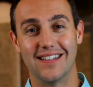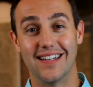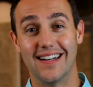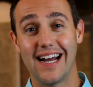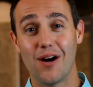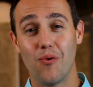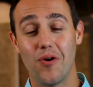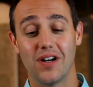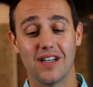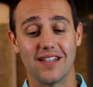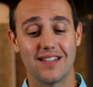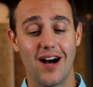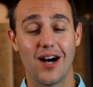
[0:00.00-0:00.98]
Today I
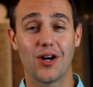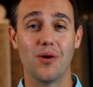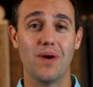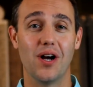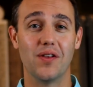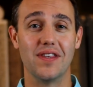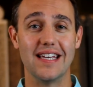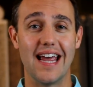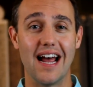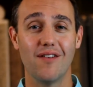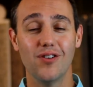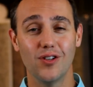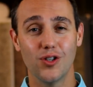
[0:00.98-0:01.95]
wanted to talk about the
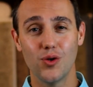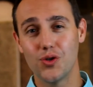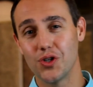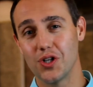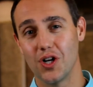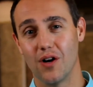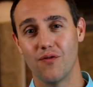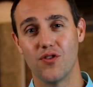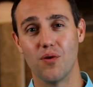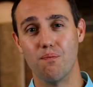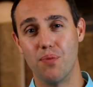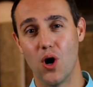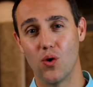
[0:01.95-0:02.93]
evolution of
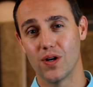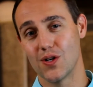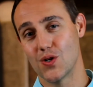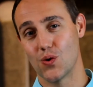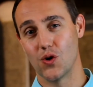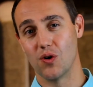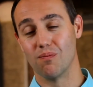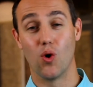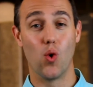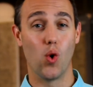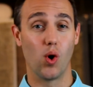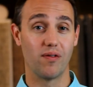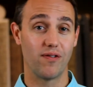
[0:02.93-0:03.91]
the bonus room,
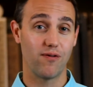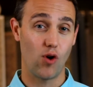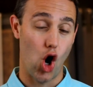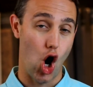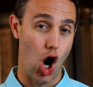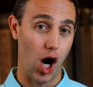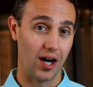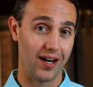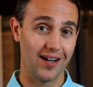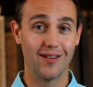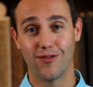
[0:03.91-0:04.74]
or f.r.o.g,